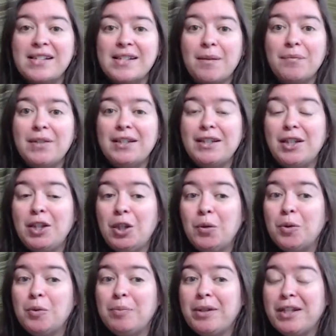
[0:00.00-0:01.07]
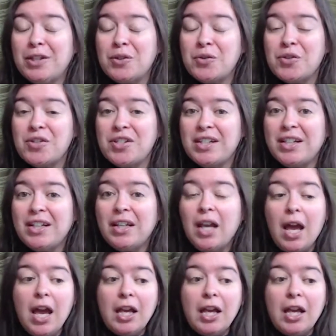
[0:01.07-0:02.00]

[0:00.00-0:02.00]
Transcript: something that you would be interested in,